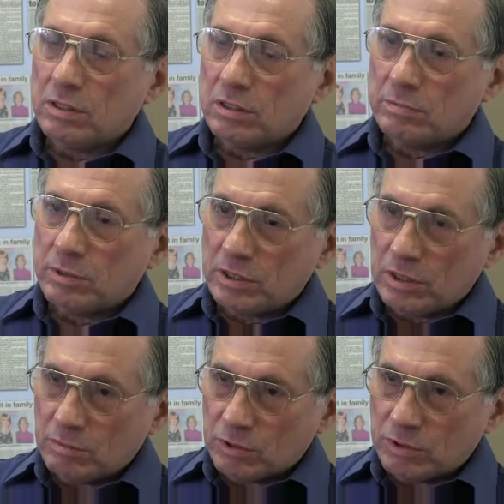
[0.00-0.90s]
On the
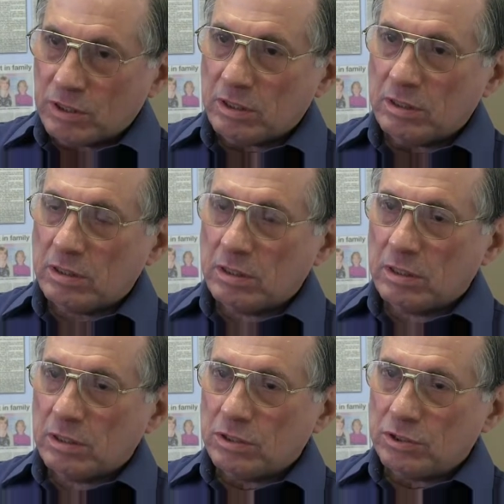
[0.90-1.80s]
Monday morning,
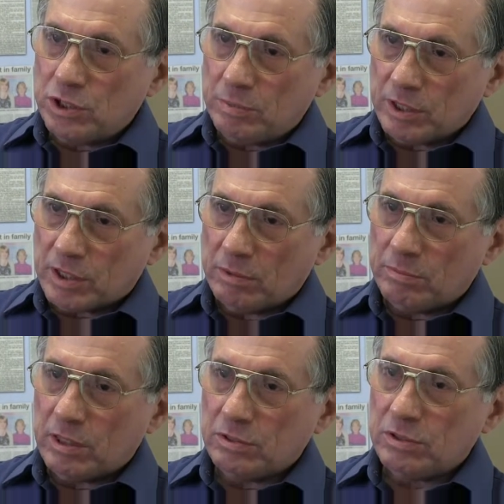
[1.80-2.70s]
the GP
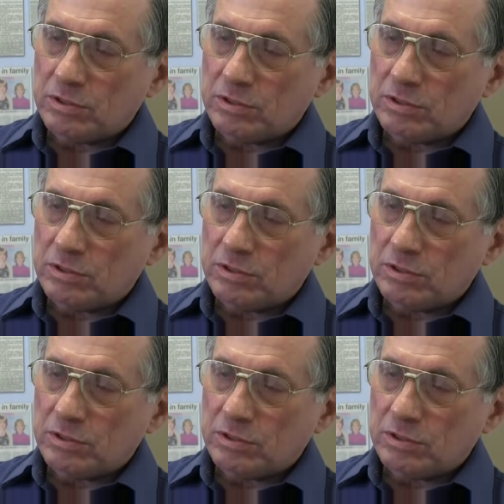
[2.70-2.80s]
came round,